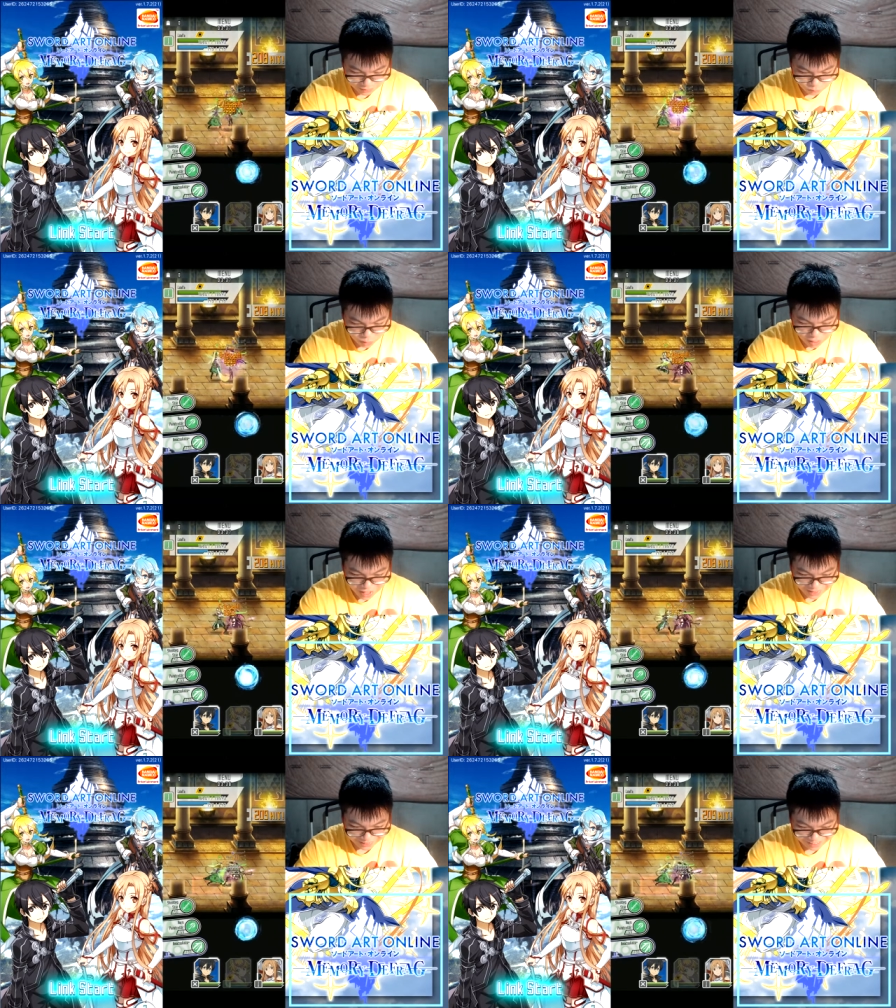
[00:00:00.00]
What?
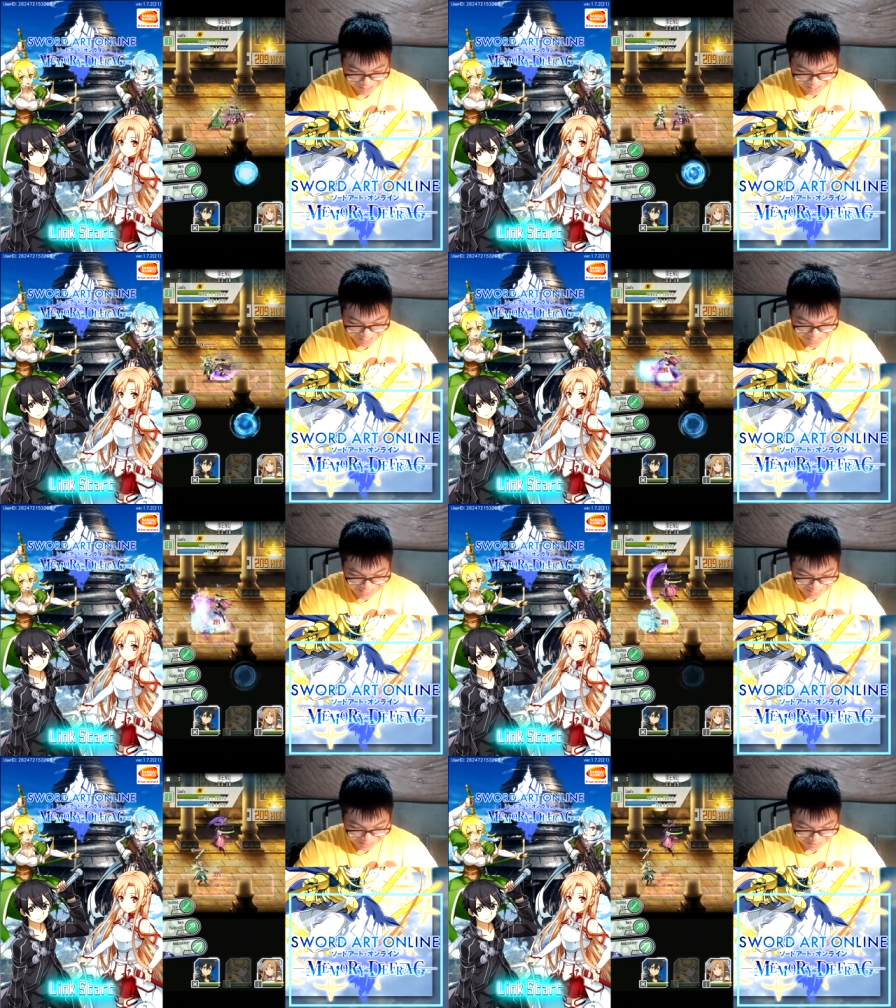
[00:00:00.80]
How's
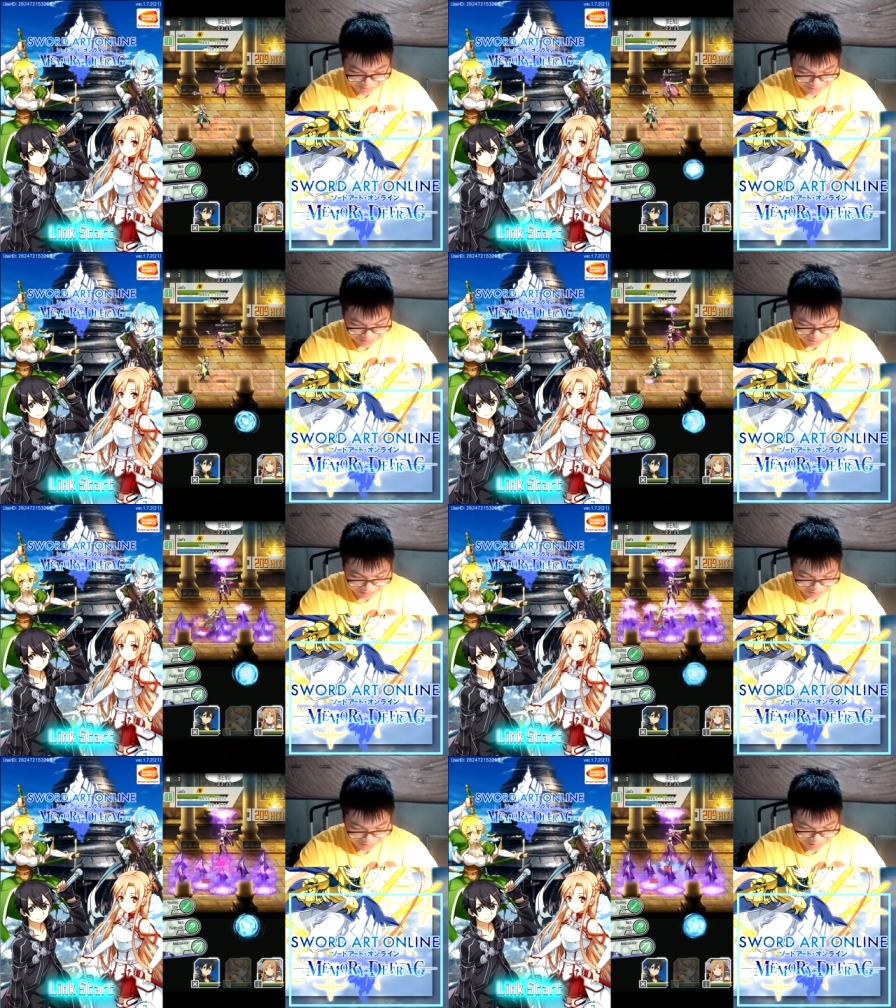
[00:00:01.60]
that...
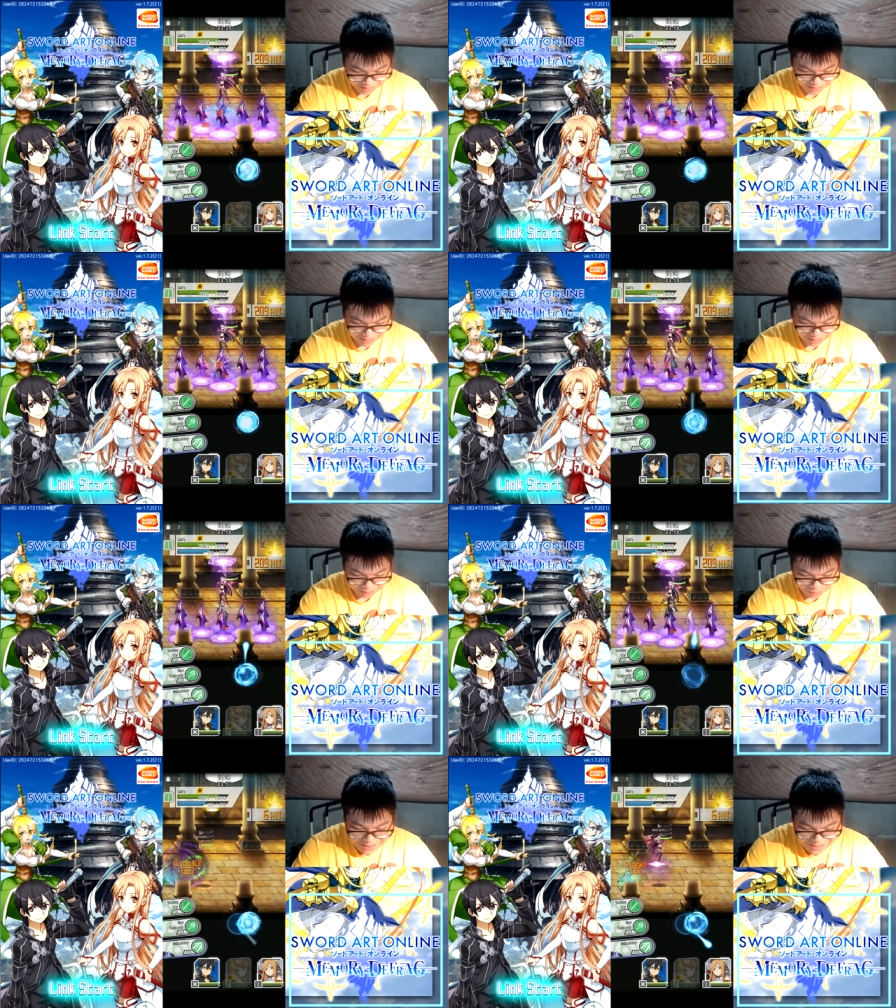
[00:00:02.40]
How did that
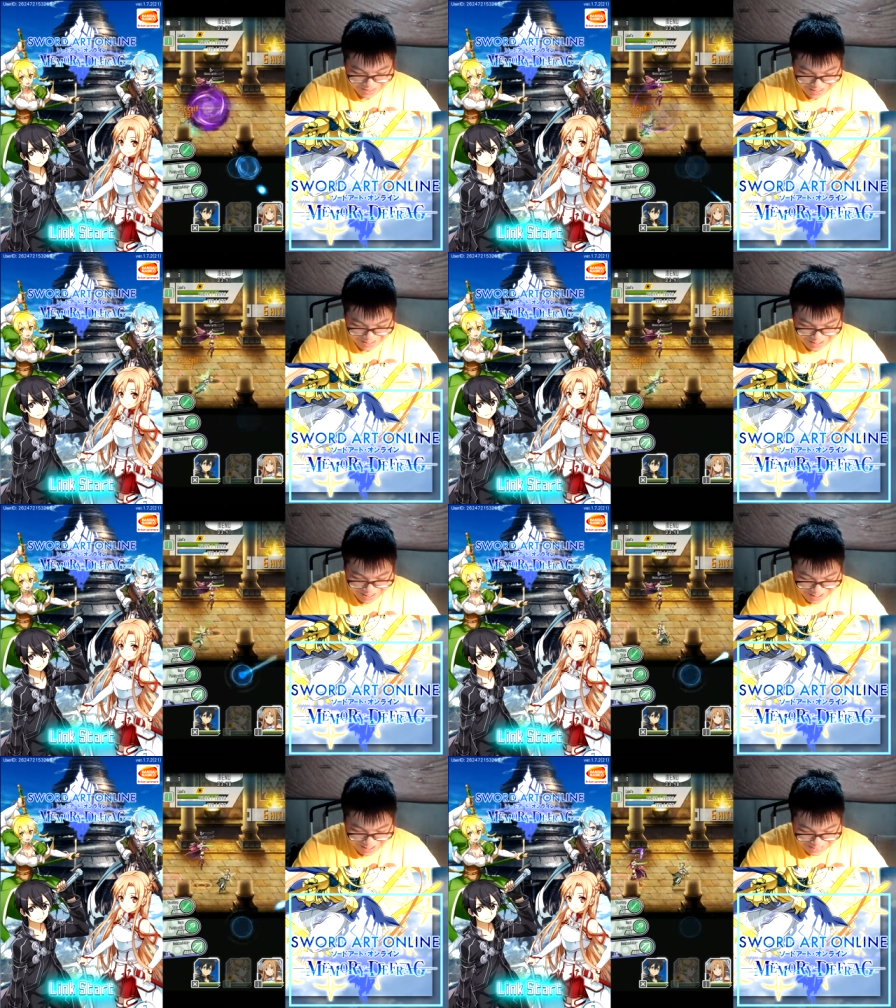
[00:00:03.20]
hit me? God, I
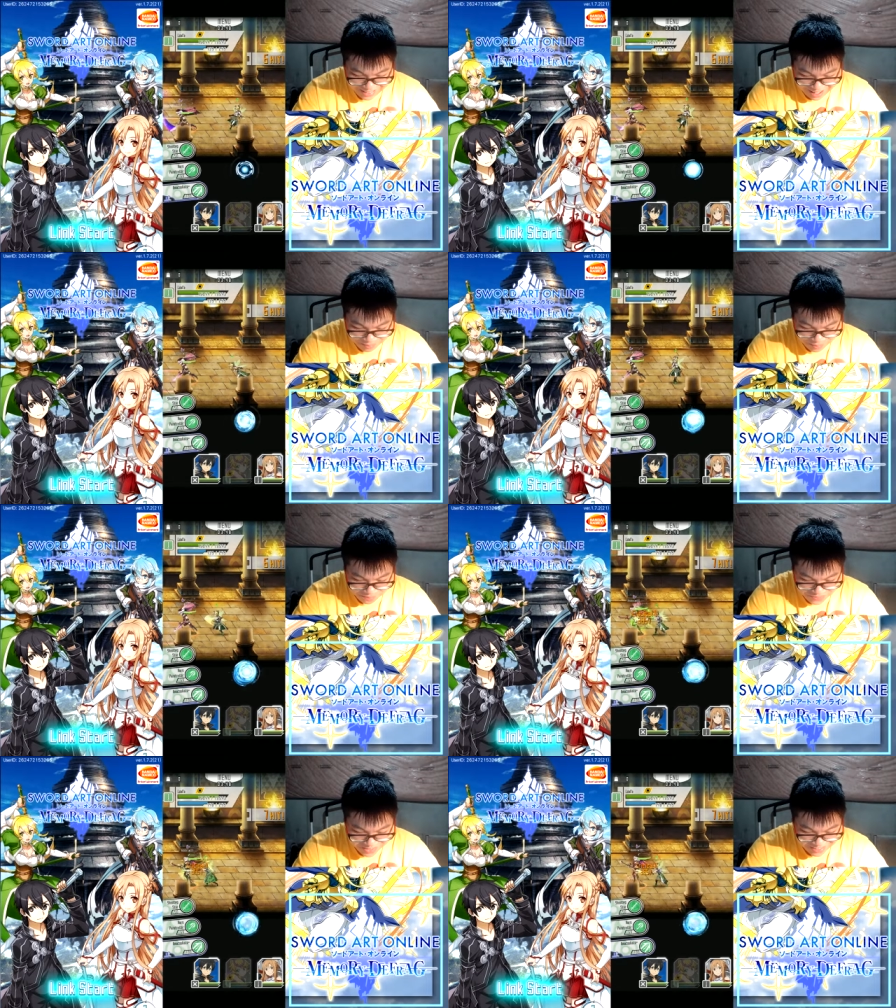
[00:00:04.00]
hate that
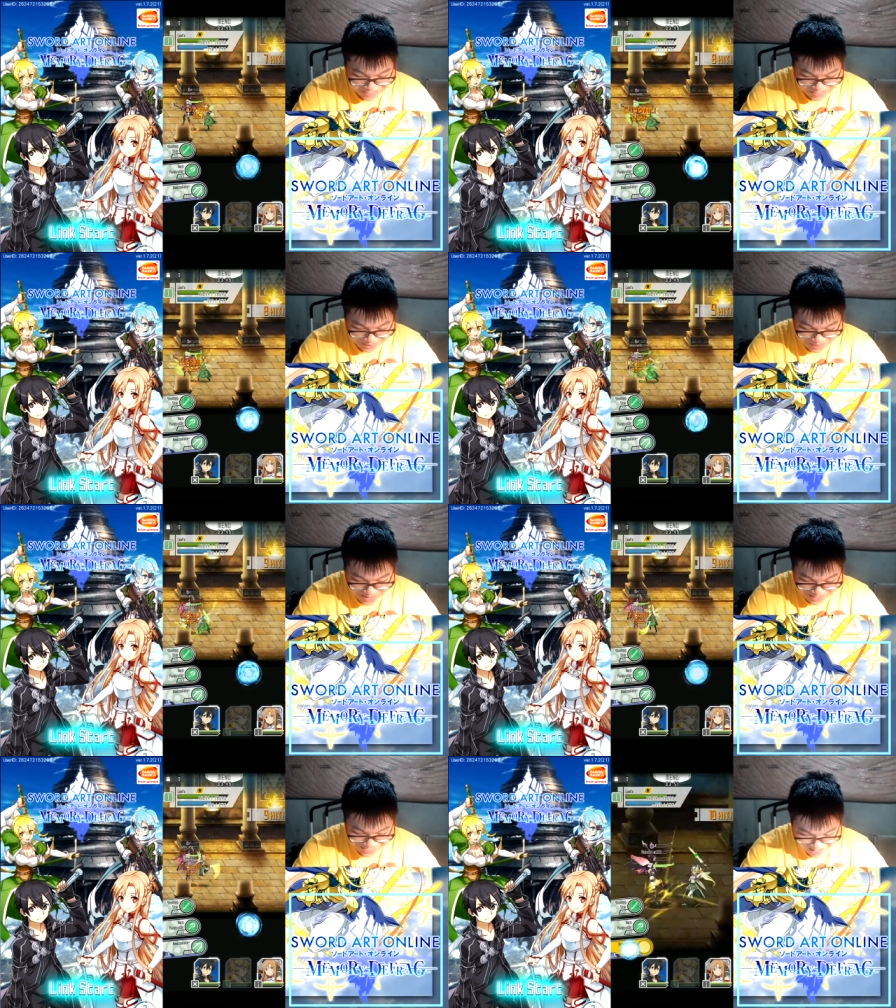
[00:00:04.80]
thing so
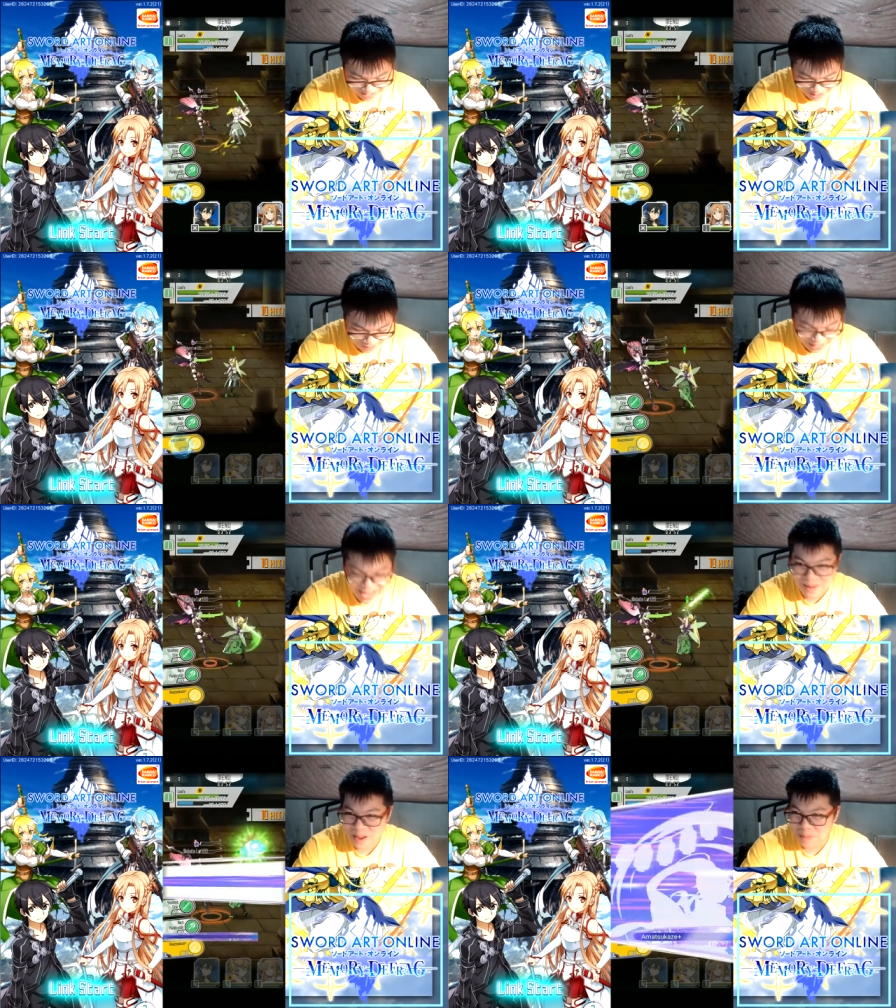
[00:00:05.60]
much. Oh,
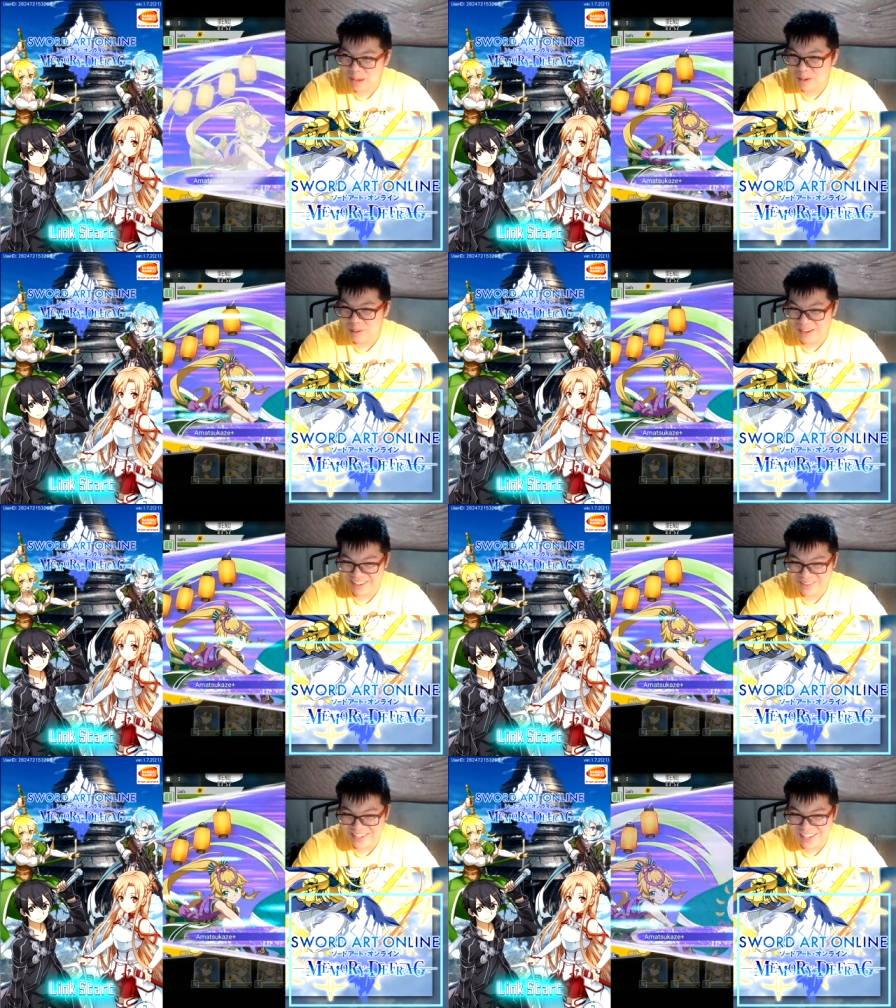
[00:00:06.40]
now I parry.
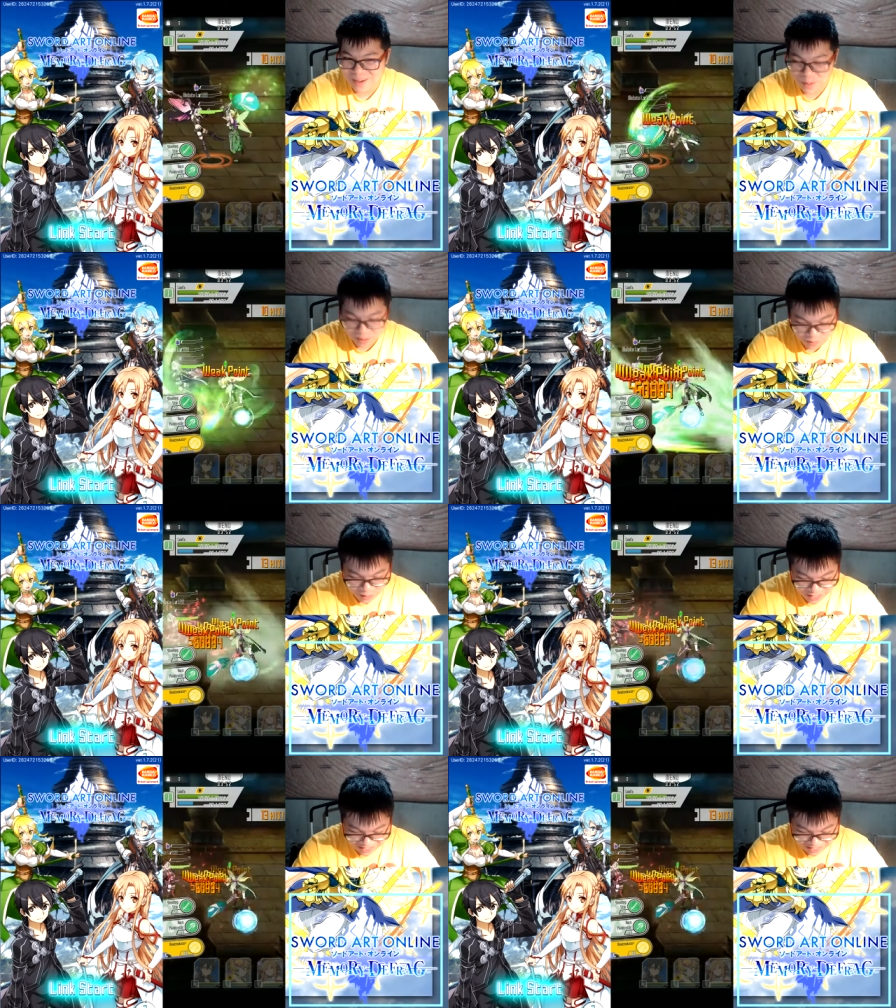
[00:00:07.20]
Okay, well, fine.